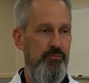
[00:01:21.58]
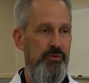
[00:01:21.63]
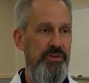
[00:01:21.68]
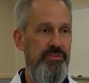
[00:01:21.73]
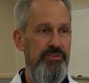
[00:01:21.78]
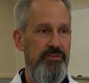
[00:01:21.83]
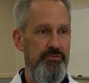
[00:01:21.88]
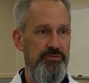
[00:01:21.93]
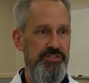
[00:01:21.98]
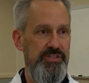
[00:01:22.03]

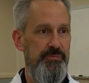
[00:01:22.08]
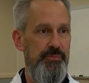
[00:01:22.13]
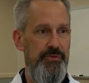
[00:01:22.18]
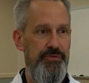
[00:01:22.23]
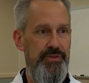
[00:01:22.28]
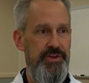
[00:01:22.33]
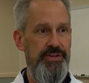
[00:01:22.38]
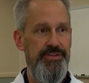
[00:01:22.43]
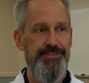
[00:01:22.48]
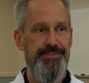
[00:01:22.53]
with those simple
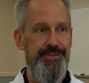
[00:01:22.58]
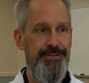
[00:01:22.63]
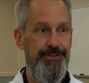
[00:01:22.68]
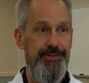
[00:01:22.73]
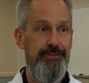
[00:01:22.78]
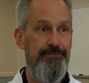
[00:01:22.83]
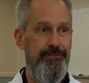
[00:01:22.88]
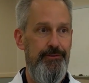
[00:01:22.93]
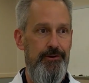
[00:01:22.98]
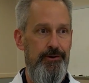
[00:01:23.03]
things, can
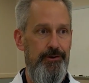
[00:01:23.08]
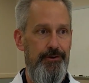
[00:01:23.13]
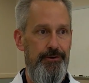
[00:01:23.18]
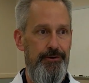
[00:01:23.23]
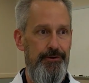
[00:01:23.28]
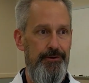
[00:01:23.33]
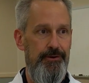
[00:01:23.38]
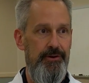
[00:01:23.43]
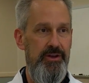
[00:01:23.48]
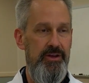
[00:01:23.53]
live
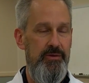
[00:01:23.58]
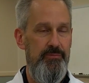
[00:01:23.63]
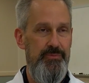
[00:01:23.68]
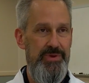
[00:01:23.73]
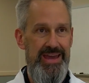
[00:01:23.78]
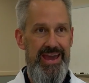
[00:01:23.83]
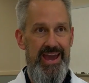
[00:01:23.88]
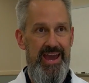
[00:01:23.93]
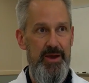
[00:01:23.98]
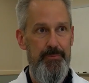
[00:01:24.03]
longer, be
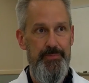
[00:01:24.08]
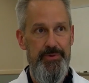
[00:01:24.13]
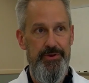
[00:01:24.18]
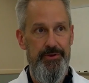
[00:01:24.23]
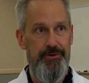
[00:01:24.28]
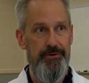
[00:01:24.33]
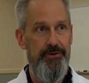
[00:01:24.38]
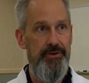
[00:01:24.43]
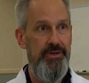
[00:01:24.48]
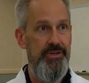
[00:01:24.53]

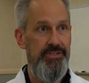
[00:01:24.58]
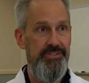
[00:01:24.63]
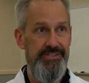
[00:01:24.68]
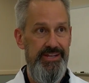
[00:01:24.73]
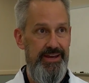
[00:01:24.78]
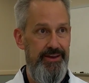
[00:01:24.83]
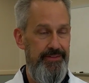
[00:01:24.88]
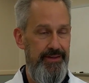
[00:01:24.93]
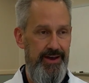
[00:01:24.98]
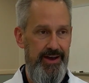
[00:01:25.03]
happier,
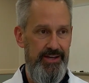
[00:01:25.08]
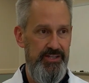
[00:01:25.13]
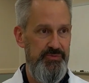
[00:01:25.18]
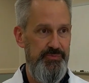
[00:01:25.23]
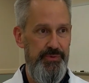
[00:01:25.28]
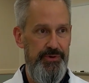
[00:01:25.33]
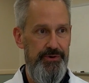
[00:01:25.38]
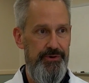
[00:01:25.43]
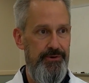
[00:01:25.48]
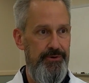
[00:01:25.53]
stay out of the
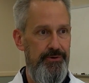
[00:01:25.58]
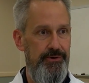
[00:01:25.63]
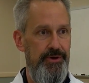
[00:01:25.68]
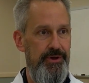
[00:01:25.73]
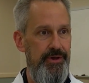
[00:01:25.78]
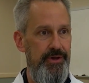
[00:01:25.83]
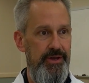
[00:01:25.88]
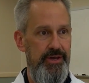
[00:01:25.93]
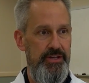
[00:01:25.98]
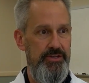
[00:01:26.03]
hospital,
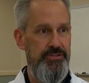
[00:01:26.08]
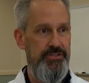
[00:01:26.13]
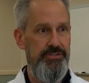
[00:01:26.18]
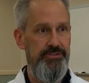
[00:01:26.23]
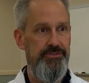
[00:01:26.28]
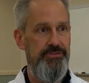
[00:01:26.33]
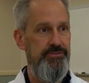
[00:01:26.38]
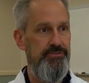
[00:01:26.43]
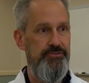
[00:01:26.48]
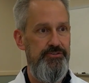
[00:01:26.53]
and
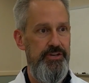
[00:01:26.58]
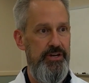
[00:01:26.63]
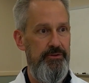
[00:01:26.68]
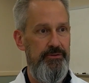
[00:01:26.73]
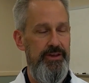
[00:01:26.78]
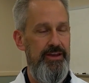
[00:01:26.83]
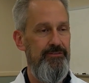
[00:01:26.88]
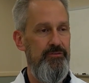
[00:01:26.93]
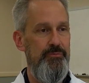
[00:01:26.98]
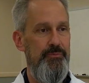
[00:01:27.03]
just
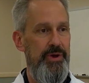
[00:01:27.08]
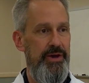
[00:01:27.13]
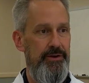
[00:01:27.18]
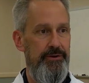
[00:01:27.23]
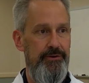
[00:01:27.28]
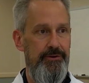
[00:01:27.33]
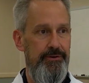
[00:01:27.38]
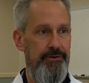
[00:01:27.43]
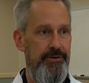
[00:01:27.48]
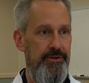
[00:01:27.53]
generally have a
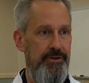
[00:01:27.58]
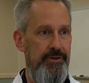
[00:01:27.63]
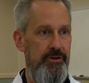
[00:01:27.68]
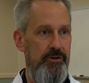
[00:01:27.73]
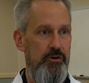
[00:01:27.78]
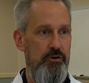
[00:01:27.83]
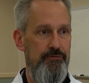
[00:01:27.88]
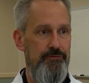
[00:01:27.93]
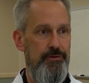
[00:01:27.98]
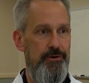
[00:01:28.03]
better
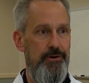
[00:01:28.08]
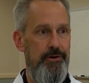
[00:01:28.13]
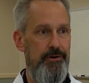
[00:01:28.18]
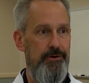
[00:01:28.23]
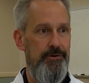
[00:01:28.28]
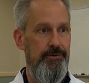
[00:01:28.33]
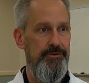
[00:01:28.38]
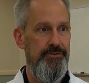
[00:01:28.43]
overall